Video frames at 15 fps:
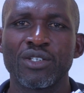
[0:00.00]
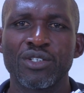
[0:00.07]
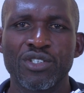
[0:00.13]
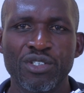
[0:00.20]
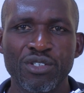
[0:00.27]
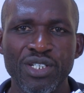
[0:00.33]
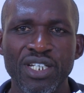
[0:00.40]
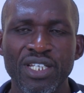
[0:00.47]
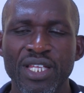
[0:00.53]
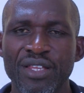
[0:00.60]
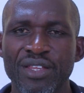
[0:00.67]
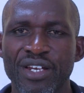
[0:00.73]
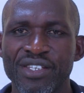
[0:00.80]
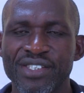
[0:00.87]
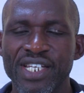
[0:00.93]
Showing that
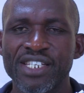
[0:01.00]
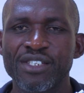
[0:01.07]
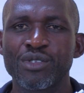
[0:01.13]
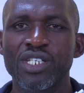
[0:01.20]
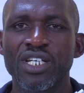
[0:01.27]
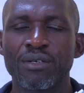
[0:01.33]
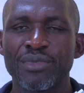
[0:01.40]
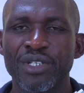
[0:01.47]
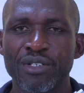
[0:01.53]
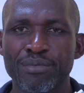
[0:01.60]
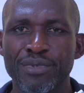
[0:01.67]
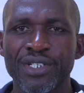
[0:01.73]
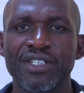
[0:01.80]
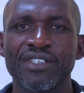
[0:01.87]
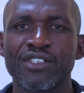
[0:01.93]
the results which have been
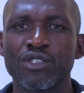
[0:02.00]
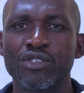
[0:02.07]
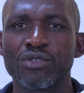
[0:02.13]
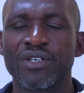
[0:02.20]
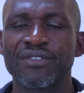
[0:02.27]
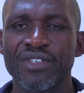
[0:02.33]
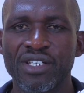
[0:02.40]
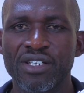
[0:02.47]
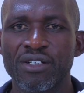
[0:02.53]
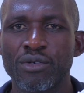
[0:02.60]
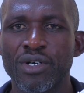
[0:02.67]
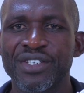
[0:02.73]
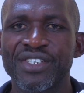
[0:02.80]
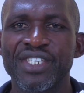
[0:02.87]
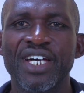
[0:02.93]
reported to you who
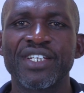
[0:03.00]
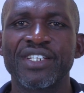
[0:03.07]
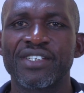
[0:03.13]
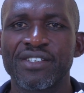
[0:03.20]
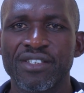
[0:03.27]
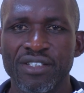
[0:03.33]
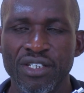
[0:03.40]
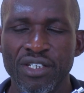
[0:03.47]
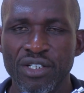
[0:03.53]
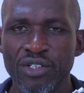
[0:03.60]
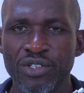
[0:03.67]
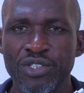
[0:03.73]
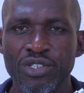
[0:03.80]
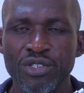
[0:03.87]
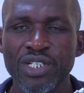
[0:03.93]
has done it.
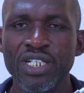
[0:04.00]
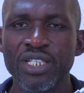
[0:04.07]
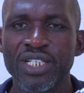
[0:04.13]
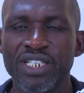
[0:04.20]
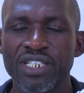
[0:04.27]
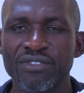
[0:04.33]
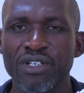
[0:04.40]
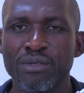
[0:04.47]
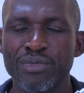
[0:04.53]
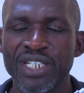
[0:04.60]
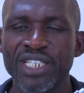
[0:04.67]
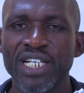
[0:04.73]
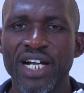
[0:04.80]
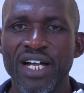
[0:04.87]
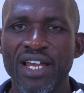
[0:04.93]
Showing that if a
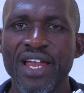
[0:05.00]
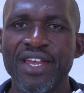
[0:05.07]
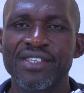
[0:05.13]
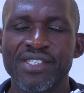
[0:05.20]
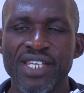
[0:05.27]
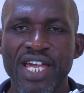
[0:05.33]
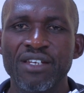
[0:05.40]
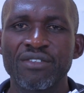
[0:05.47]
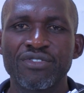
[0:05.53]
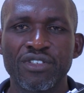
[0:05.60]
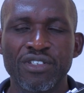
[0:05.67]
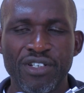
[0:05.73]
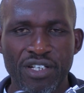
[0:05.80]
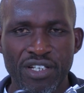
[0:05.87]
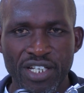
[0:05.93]
major client signed
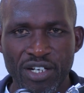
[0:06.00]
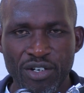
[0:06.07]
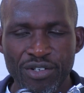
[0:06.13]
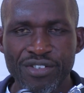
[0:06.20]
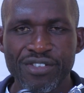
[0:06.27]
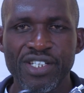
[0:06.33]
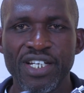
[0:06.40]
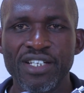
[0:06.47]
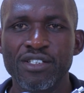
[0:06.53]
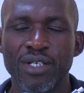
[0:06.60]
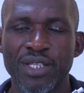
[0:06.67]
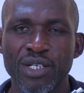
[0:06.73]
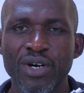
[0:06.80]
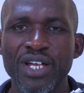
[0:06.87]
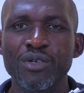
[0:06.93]
for a contract, you are
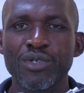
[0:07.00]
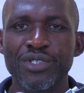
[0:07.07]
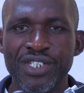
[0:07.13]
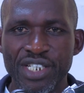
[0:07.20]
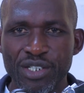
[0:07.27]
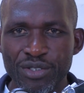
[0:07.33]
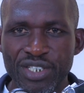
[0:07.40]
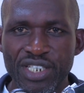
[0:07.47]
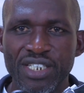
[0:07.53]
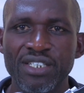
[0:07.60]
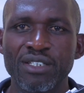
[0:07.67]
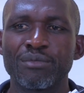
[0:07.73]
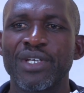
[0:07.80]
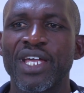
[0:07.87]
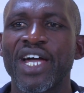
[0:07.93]
the one who was
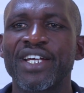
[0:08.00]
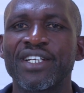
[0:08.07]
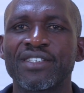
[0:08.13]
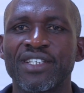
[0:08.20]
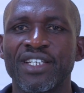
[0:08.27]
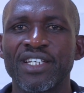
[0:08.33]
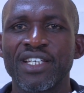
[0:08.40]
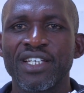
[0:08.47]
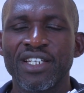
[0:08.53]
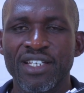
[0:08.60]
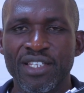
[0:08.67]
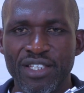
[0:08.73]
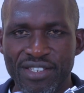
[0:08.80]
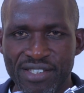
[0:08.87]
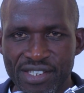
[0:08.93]
negotiating behind the
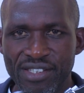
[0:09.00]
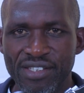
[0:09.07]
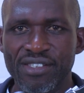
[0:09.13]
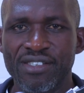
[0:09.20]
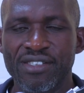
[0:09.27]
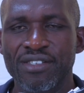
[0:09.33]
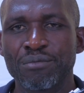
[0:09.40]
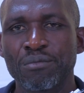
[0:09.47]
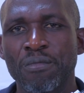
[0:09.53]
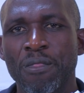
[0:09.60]
scenes.